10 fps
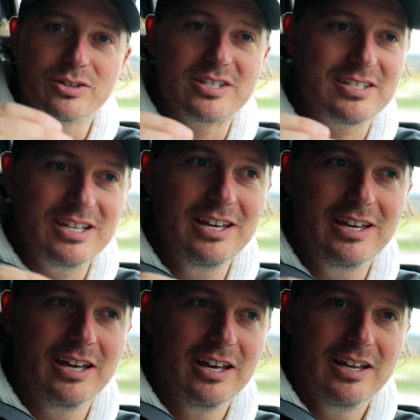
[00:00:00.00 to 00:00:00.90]

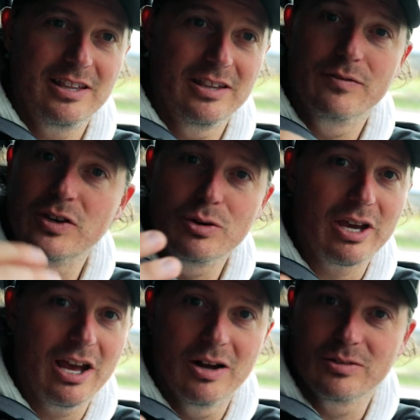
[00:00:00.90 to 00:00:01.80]
see the view
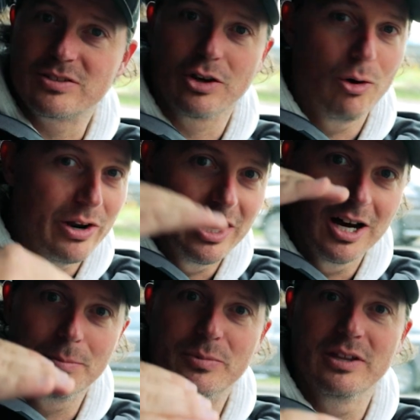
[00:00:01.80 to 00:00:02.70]
counts going up,